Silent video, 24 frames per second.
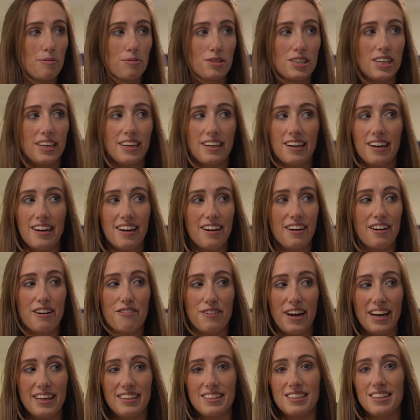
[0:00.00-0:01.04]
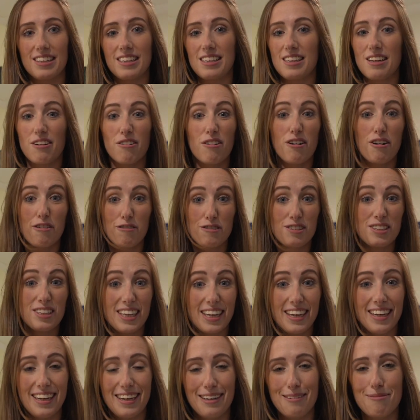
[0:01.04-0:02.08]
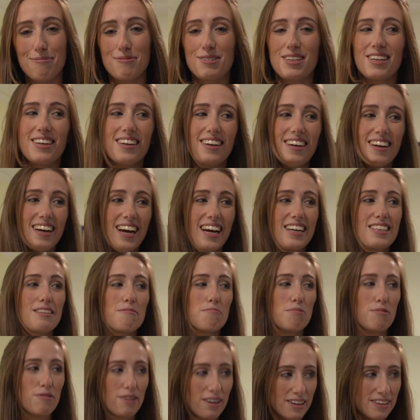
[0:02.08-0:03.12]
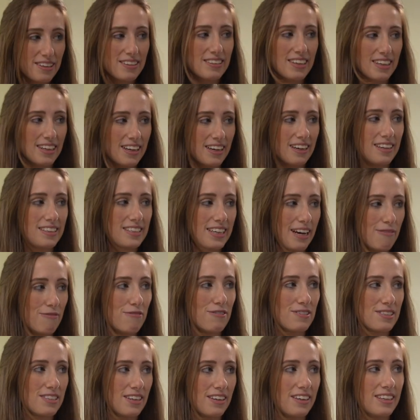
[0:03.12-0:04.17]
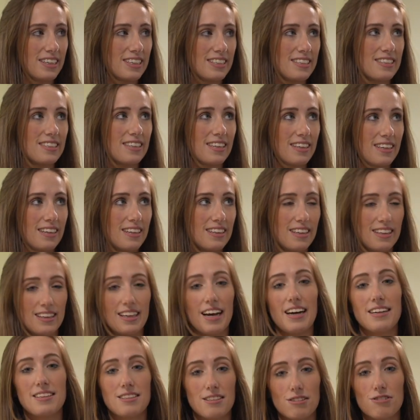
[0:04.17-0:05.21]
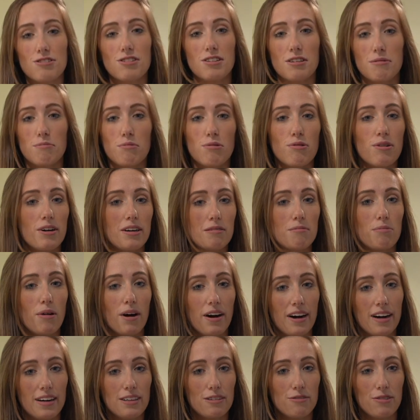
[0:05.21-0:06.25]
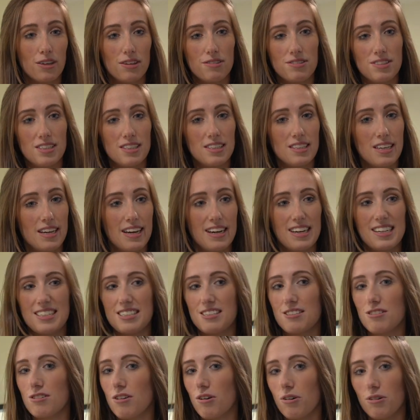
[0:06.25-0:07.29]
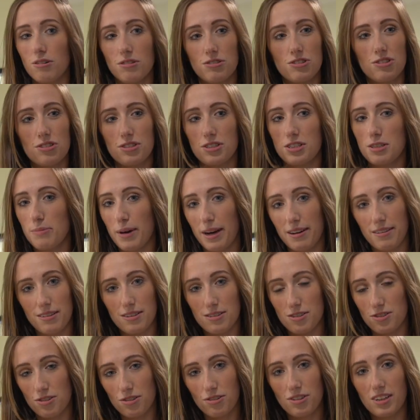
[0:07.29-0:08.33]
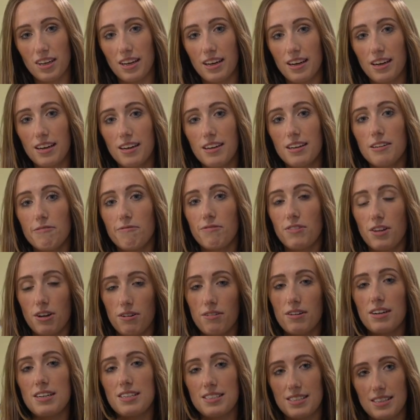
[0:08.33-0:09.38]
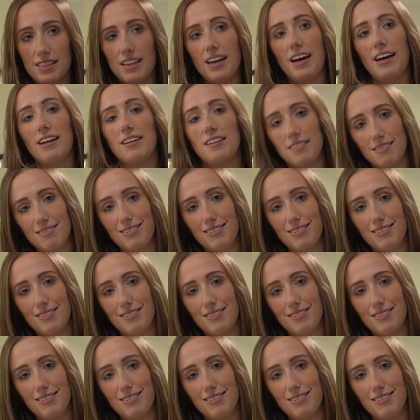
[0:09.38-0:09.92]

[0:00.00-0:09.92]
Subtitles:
particular event, and they're often themed. It's important, I think, to emphasise that that's such an important part of UCD. It isn't all just about the study. There is that,